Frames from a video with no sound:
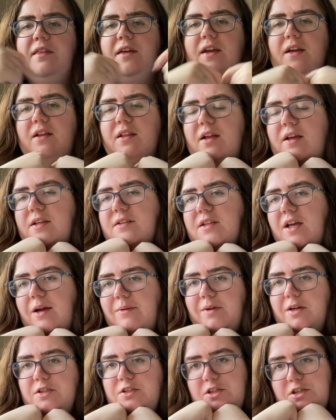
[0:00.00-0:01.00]
think last
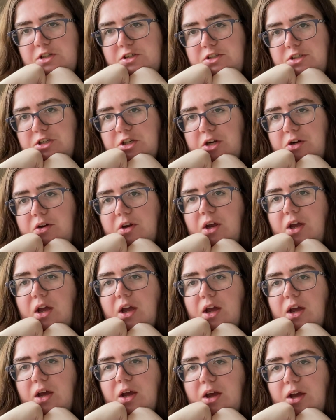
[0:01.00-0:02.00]
time I showed you,
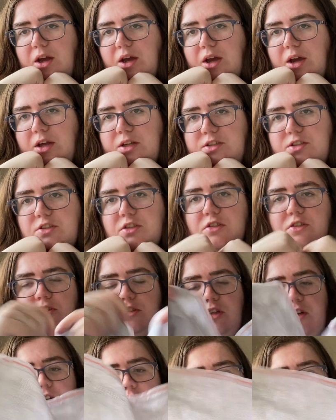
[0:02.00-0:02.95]
I'd just done a